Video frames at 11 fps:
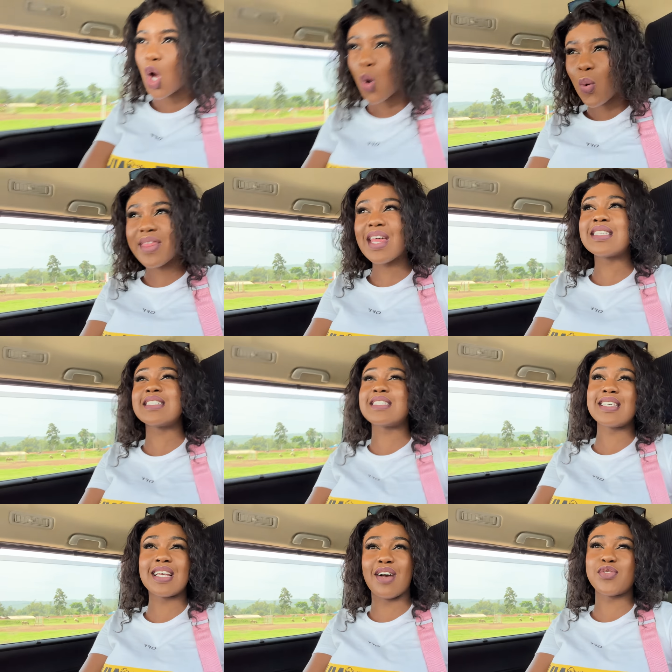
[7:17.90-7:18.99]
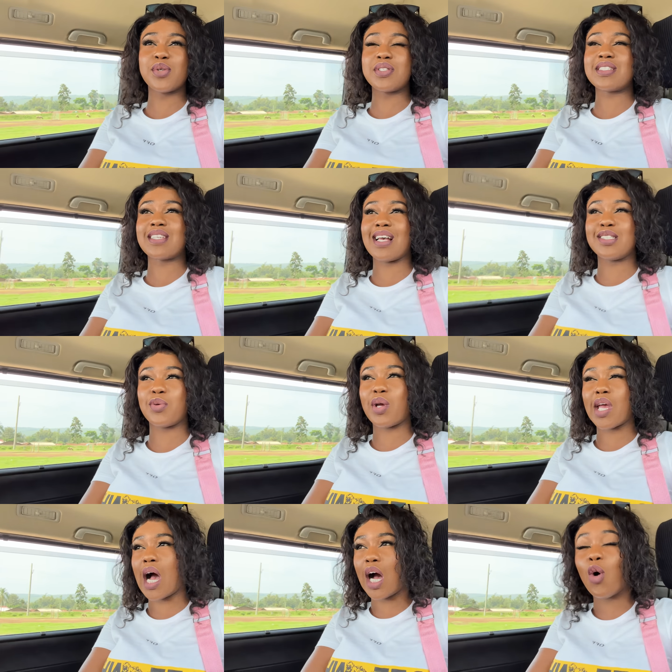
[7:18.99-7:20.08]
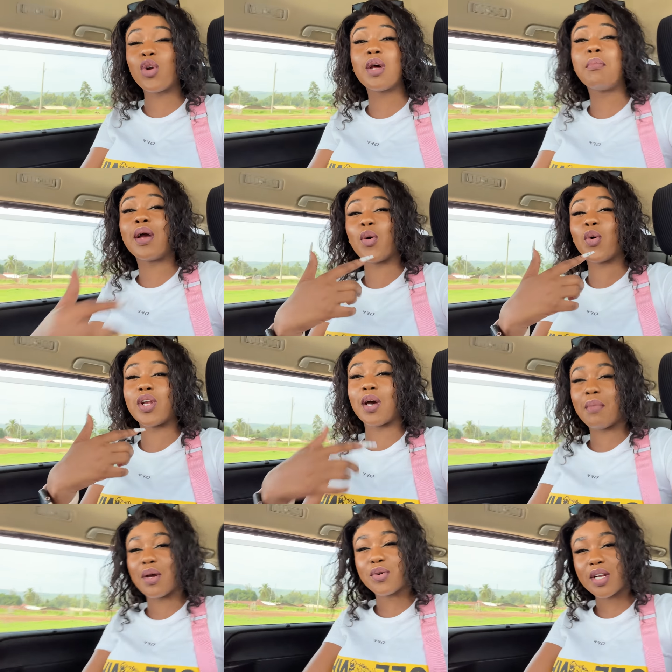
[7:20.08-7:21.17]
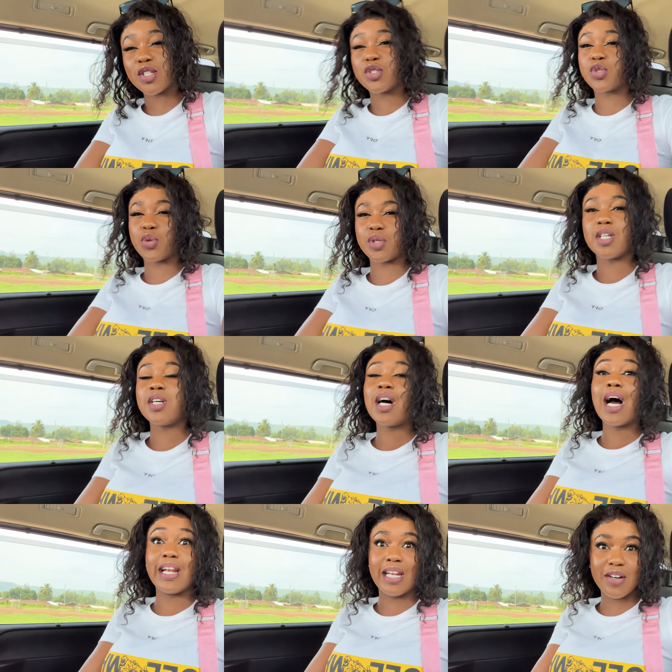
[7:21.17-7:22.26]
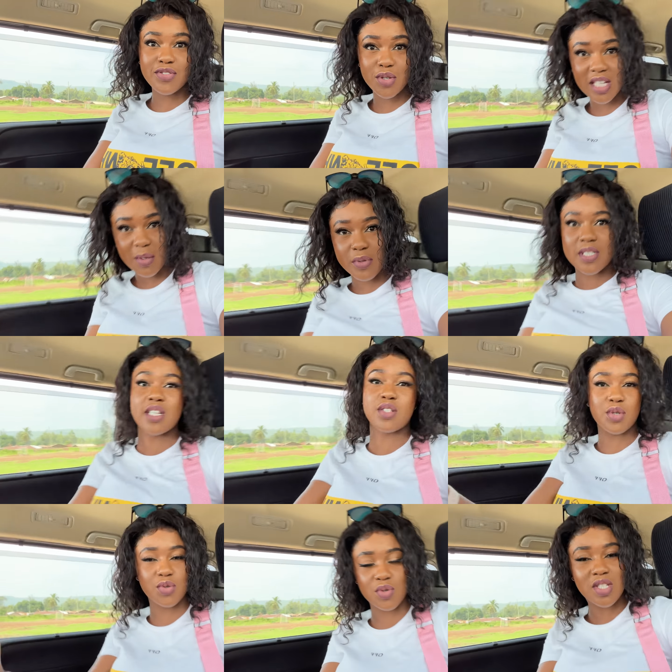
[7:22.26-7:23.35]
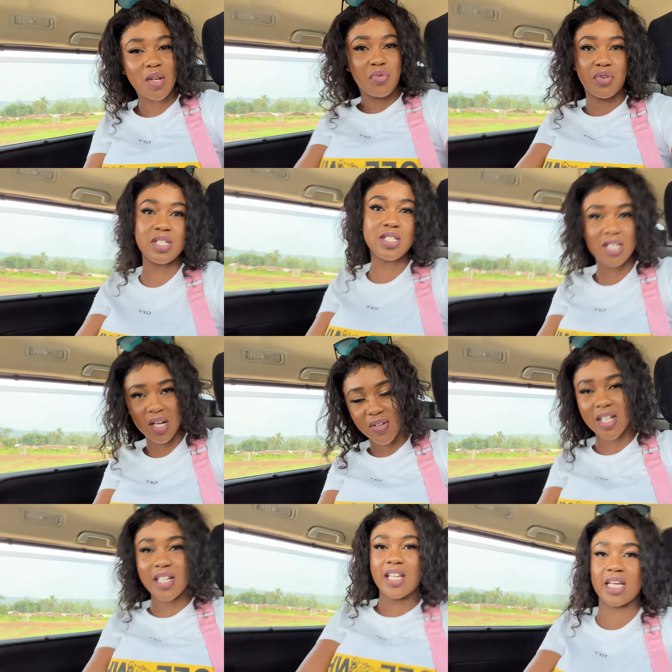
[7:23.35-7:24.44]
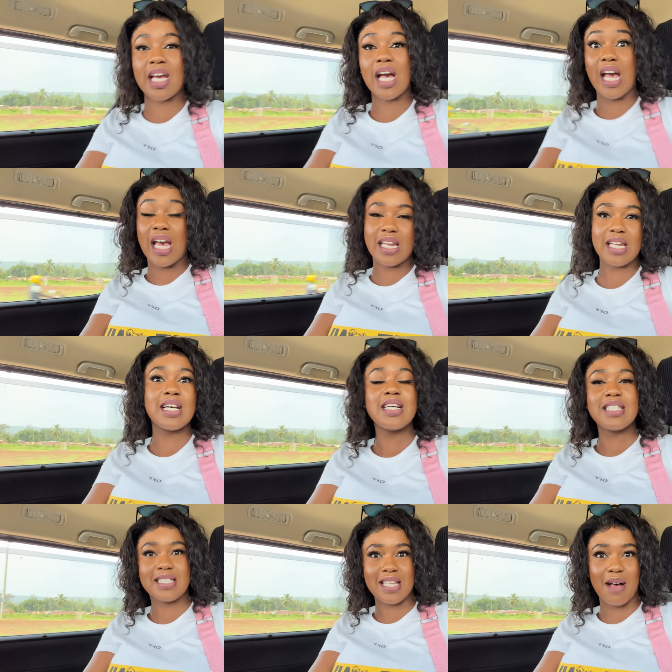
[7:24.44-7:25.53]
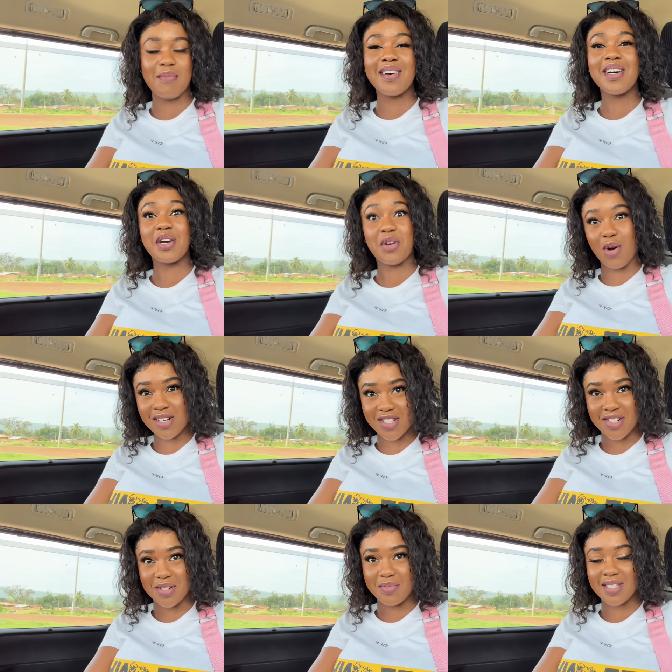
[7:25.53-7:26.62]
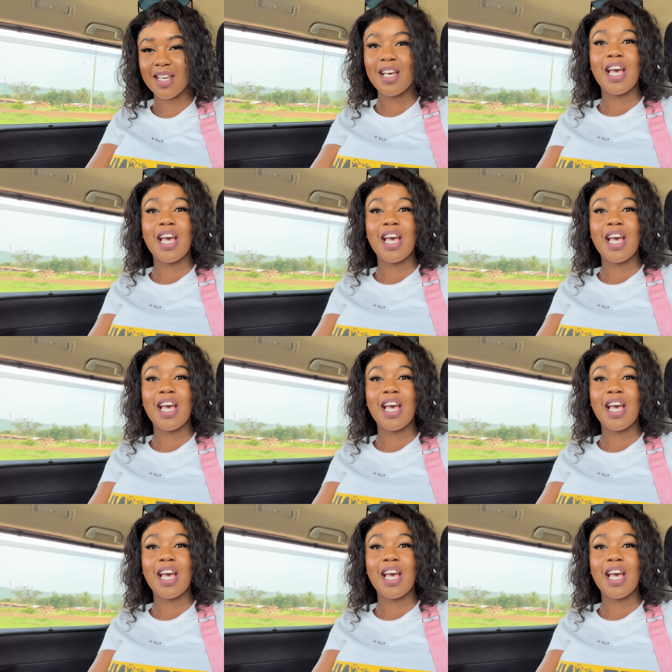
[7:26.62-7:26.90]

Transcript: When they're sitting, I've told these guys the way, ah, order my order, my order is good. I love sauteed potatoes with some greens, definitely, and some goat ribs.